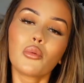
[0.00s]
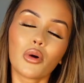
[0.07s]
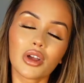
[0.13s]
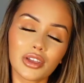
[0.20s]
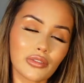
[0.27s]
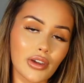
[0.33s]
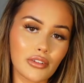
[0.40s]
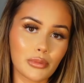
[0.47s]
what
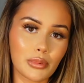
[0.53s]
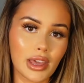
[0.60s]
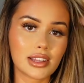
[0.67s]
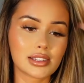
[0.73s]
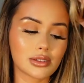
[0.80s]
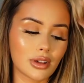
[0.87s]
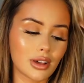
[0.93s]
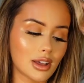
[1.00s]
your favorite
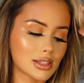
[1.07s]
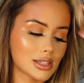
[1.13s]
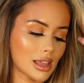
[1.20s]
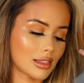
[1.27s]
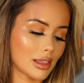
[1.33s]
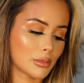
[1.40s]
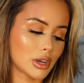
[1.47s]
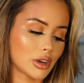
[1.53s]
piece was.
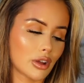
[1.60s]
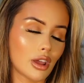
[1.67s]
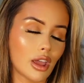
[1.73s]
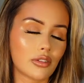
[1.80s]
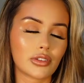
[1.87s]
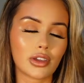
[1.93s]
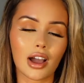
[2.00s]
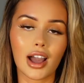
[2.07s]
Let me know
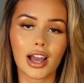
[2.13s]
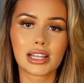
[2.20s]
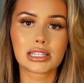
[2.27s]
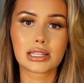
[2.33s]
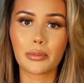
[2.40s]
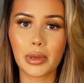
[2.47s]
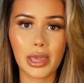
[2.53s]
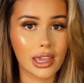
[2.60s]
if you
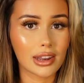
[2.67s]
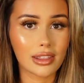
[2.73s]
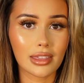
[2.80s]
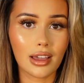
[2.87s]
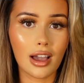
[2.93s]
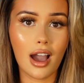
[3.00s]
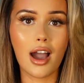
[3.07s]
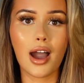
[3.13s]
guys pick
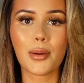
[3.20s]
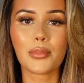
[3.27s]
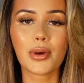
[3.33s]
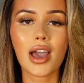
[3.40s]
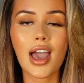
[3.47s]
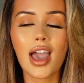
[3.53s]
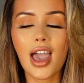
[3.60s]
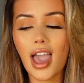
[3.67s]
anything up
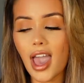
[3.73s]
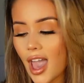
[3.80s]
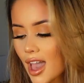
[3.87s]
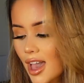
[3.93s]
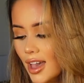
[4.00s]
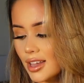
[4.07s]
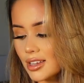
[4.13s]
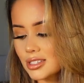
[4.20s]

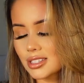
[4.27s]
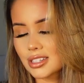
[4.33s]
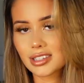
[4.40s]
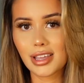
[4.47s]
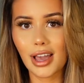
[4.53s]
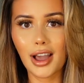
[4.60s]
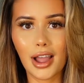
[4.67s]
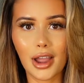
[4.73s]
and
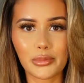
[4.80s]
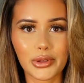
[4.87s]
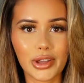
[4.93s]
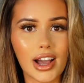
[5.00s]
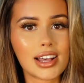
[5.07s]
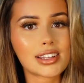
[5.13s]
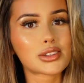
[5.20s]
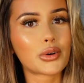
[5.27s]
yeah, I hope you
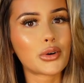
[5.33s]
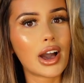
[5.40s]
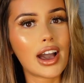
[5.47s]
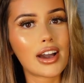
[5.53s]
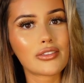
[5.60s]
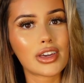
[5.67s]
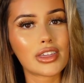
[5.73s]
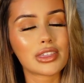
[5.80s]
guys all
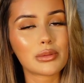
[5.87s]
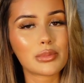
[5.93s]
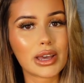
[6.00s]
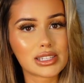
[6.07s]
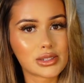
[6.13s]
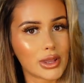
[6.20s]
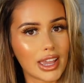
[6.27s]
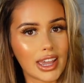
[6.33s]
have the
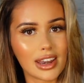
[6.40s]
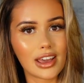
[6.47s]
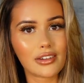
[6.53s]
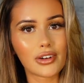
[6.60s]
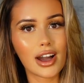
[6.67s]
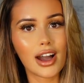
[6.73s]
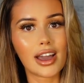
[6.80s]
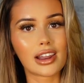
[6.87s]
best weekend ever
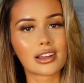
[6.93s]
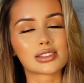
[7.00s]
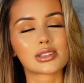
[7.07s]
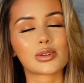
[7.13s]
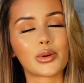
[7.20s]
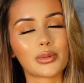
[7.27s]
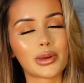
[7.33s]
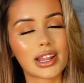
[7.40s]
and I'll
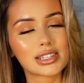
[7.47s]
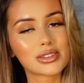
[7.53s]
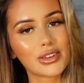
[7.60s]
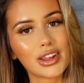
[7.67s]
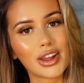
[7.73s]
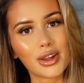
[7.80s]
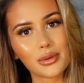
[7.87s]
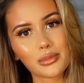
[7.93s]
see you all in my next
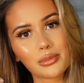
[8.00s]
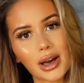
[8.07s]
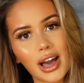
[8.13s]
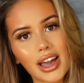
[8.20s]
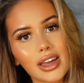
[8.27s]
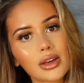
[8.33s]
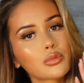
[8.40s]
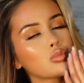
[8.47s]
video.
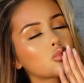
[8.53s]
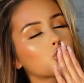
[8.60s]
Bye.